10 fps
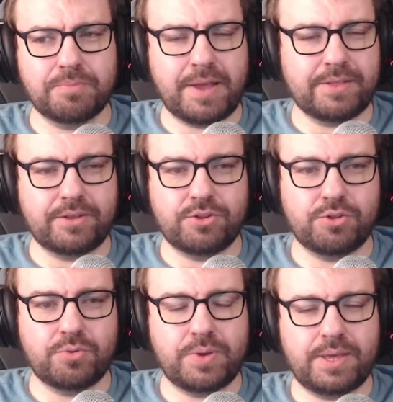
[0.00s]
Mal and
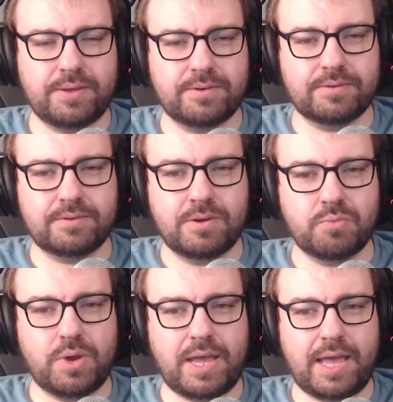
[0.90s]
Zoe and
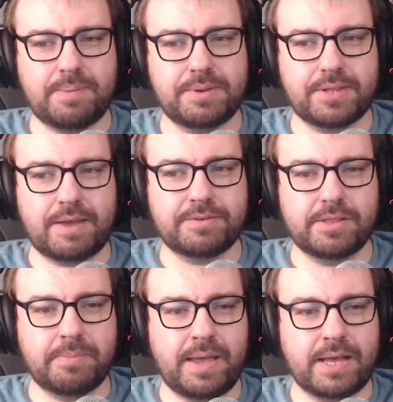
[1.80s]
what happens after
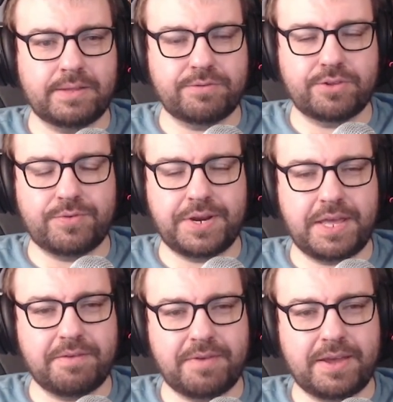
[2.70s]
the Battle of
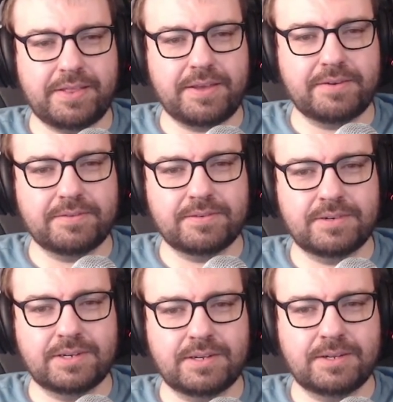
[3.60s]
Serenity Valley.
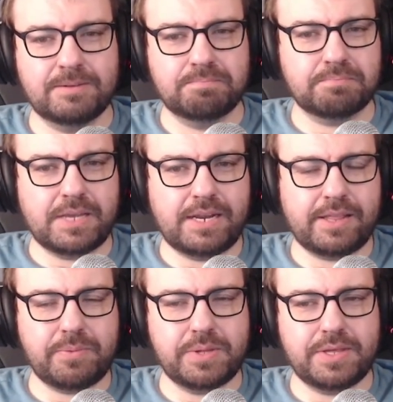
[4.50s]
Kind of
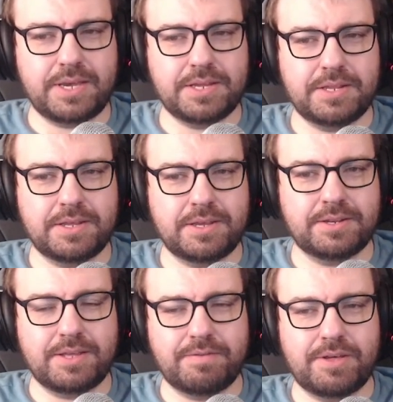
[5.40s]
like we see in the
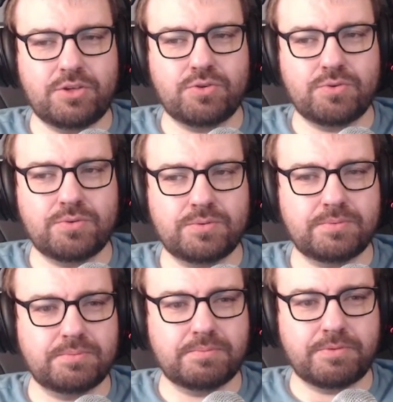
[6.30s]
TV show,
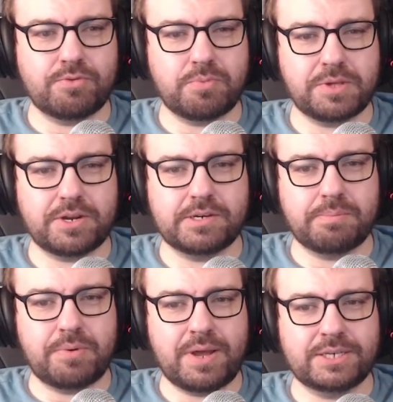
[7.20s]
before we start to
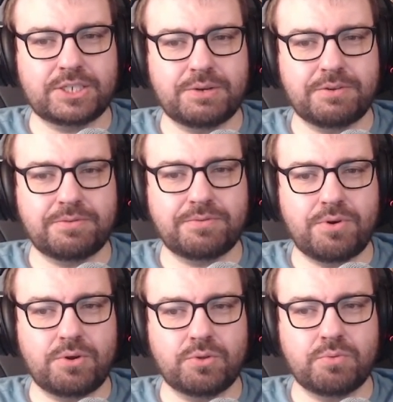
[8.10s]
branch out and
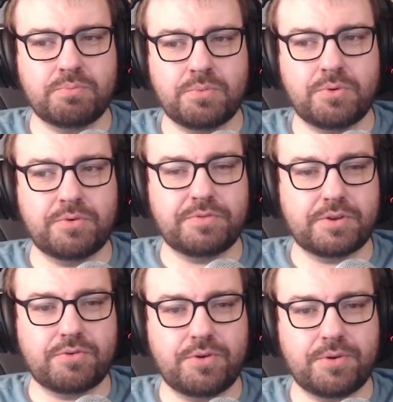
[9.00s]
follow more of the
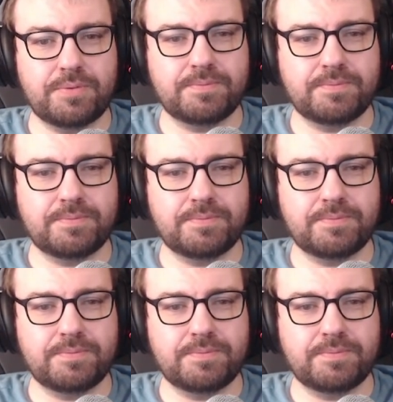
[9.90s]
crew.